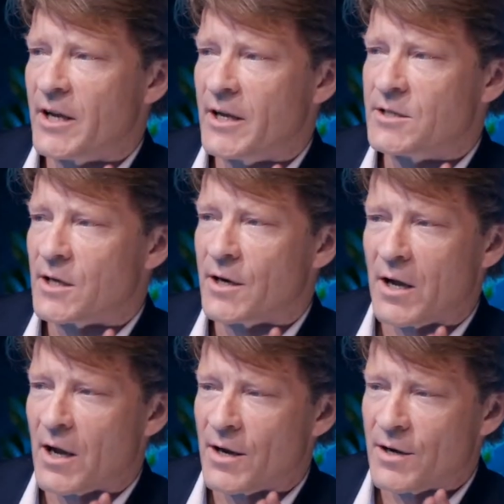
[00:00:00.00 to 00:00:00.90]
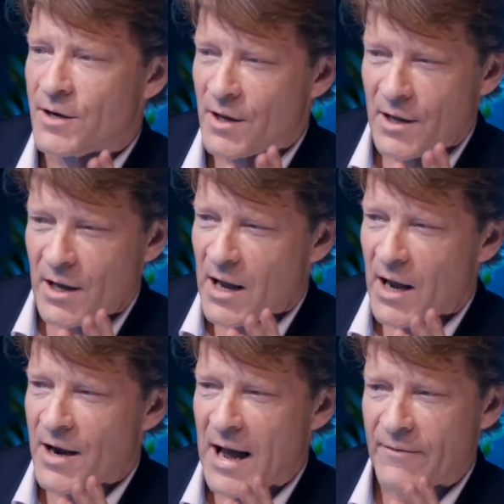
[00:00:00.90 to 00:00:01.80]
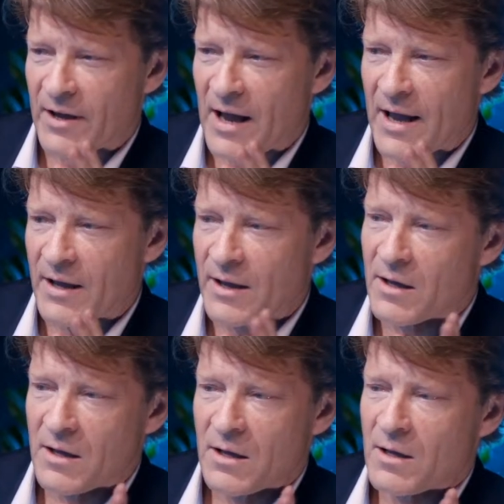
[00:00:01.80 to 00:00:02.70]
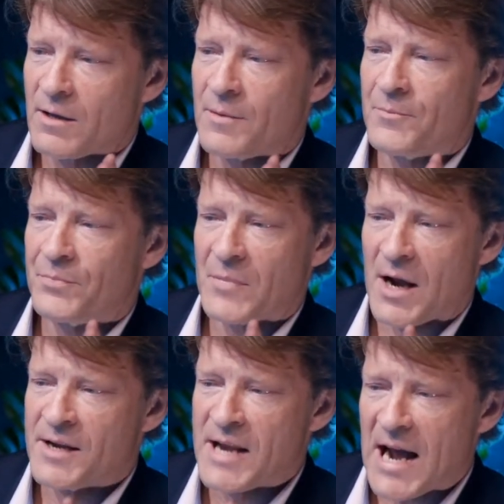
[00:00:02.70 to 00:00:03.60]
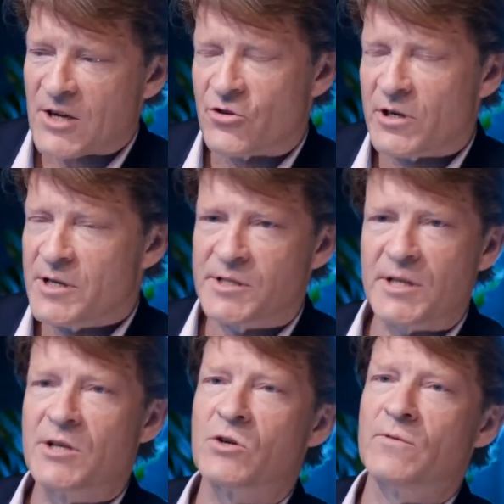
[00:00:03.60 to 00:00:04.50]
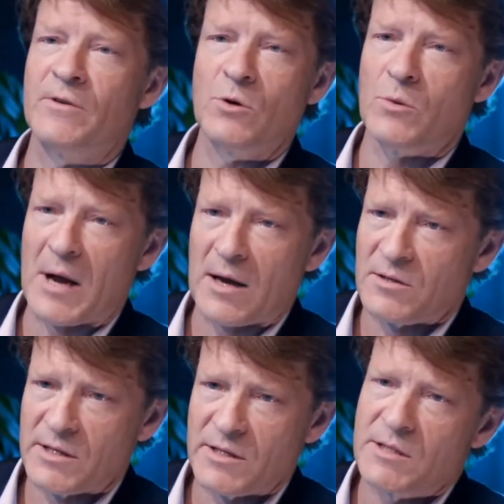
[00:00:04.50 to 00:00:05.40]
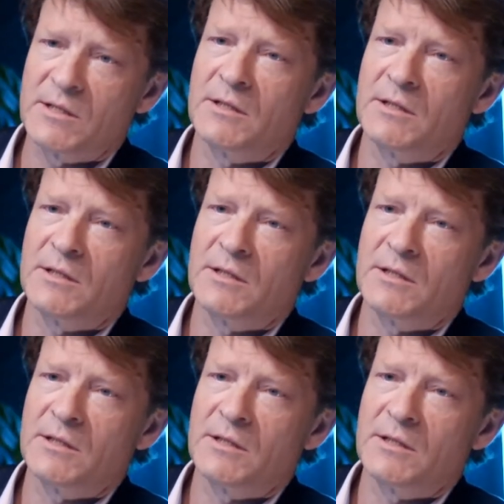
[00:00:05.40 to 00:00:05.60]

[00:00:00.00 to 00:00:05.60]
it and having a naturally cynical view about it.